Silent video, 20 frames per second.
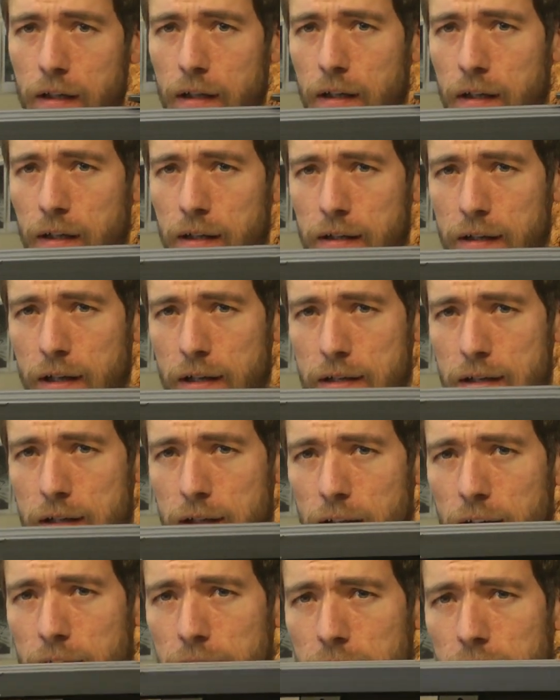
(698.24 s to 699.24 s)
and attach
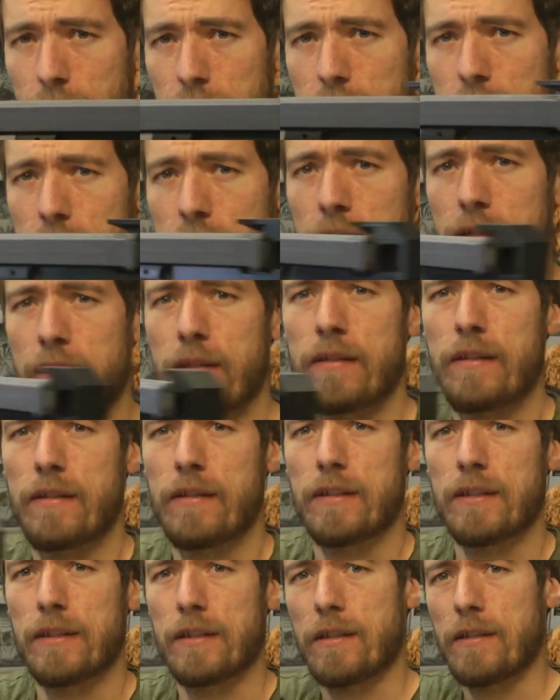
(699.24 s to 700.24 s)
it like that.
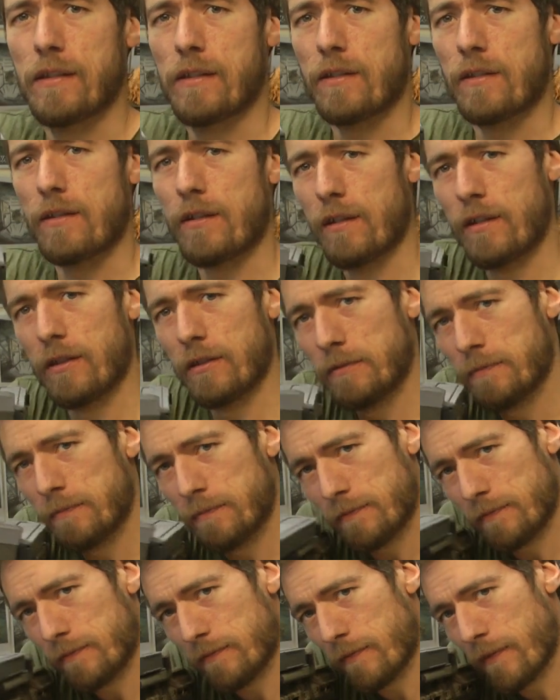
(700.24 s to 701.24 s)
So
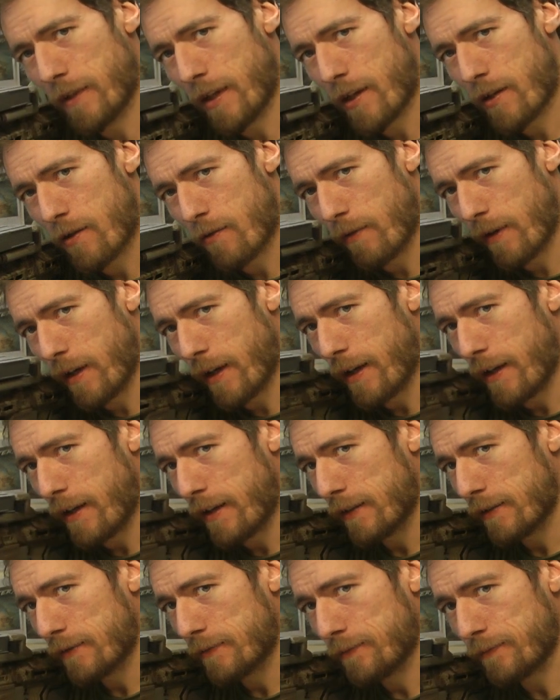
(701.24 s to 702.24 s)
this way
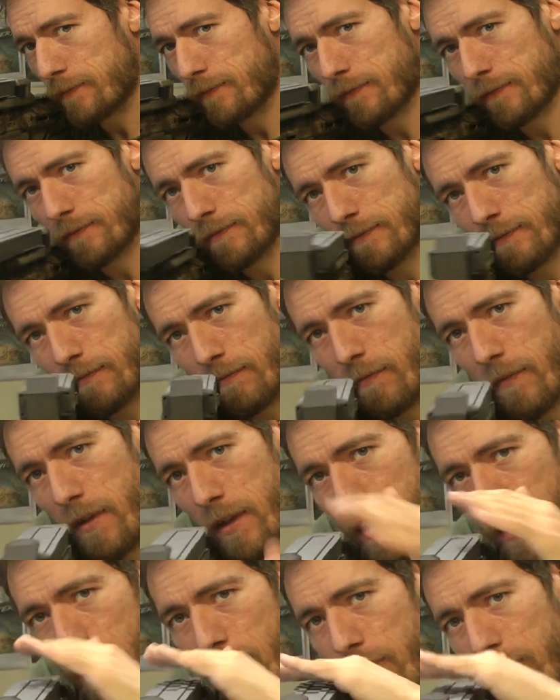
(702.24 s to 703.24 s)

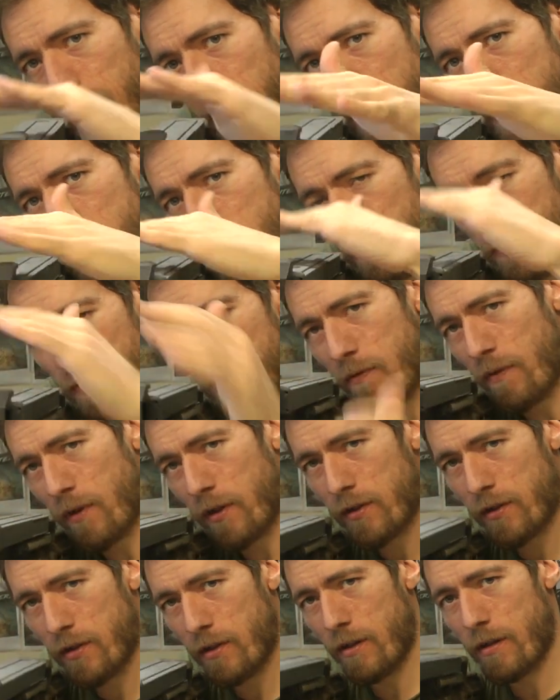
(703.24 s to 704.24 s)
you have less
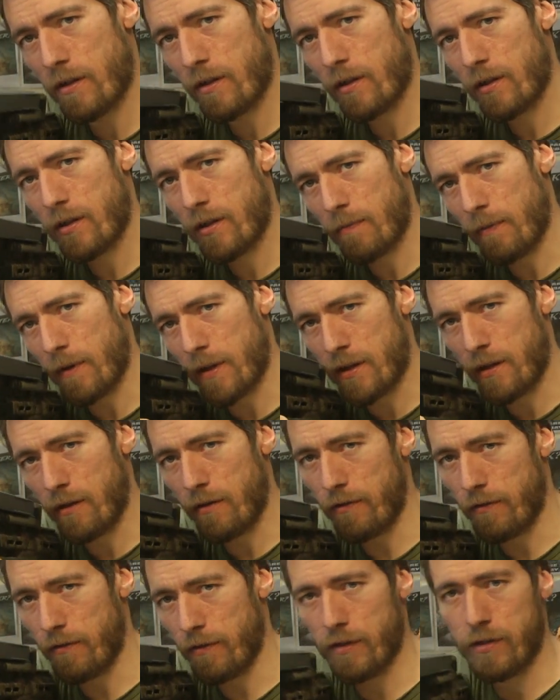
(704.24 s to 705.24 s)
obstructions,
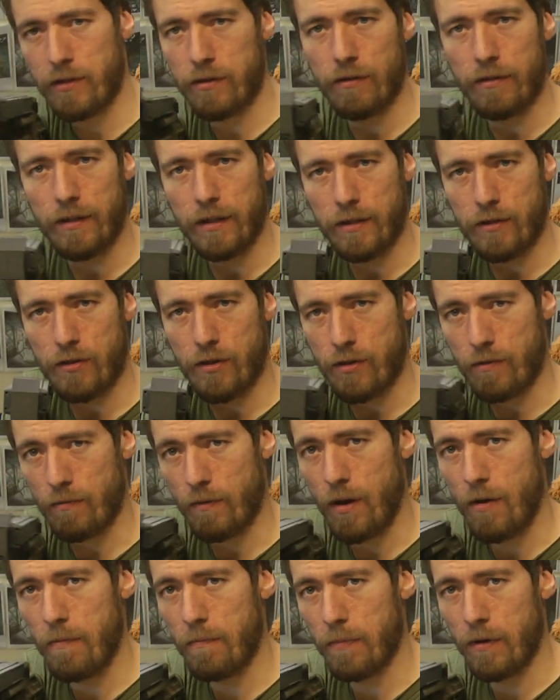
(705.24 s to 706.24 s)
especially when shooting just
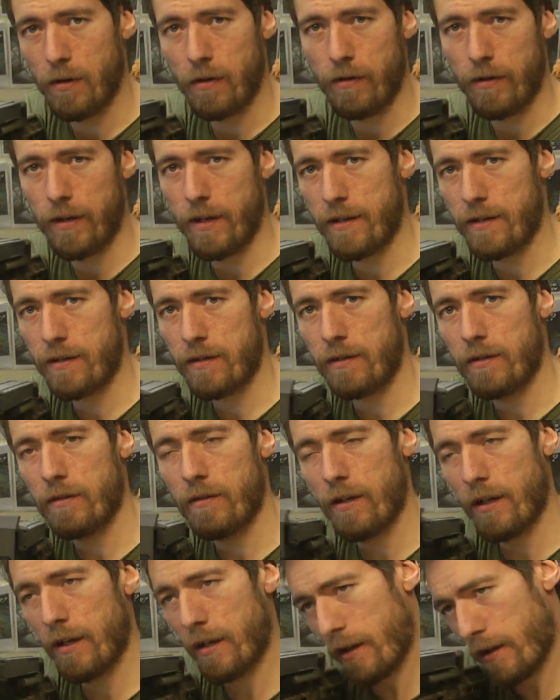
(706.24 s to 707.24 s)
round ball. That's
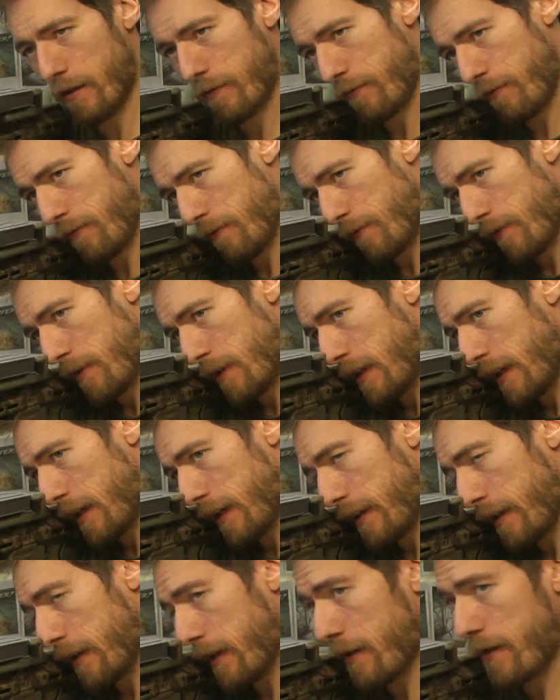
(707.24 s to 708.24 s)
good enough
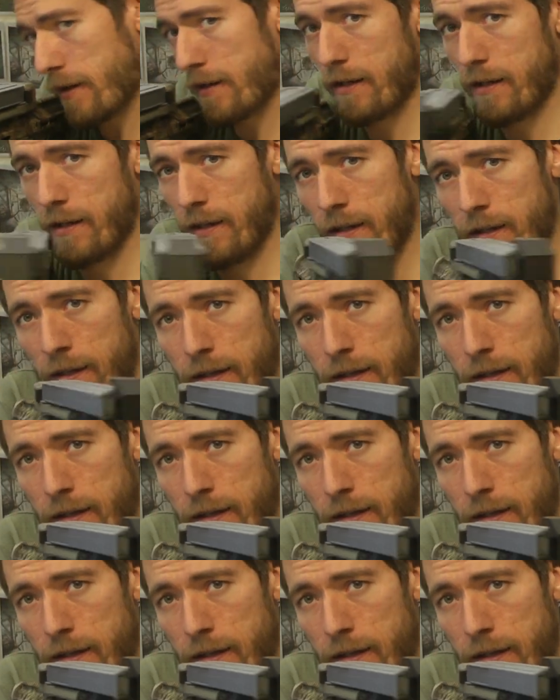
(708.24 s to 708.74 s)
like this.